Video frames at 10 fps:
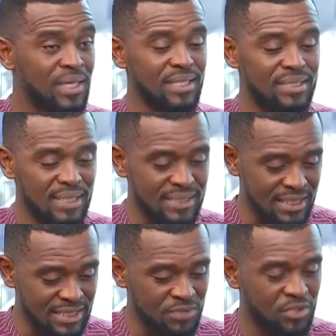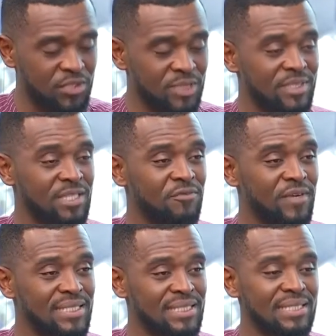It's a sexually transmitted
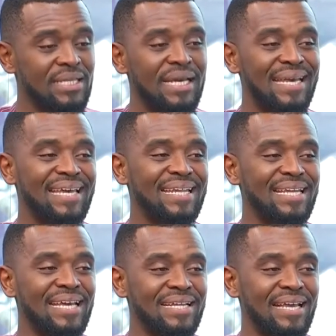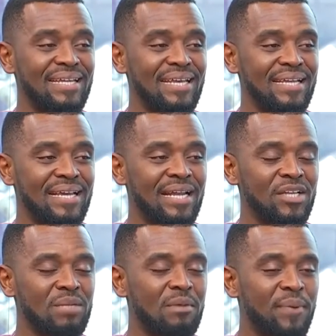infection, and it can
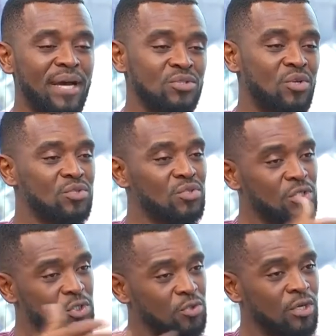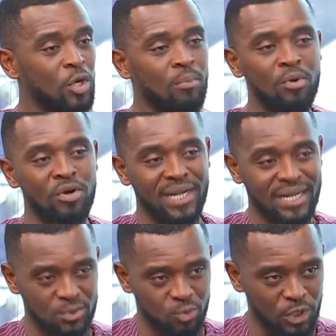actually be passed on to your children unborn
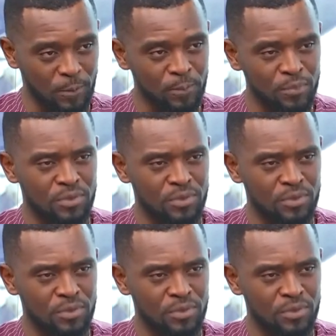as well.